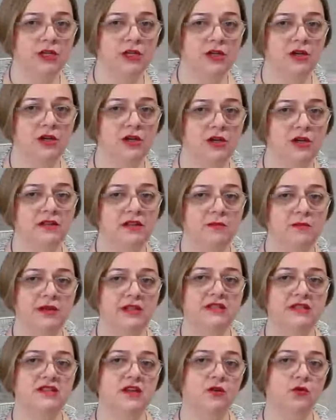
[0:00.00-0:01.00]
Depends on
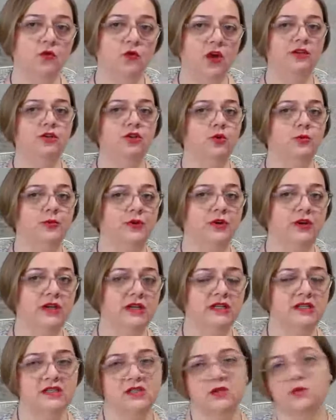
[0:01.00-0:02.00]
what your
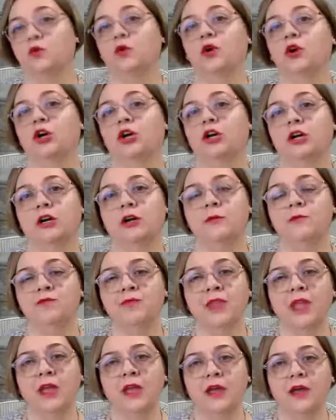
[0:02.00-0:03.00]
fingerprints were
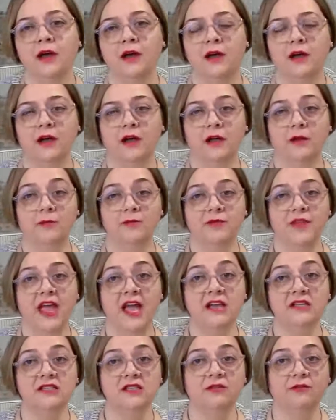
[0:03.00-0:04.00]

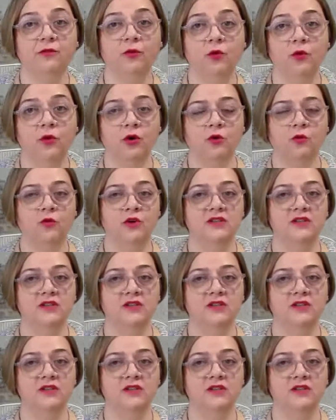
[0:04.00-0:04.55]
asked for.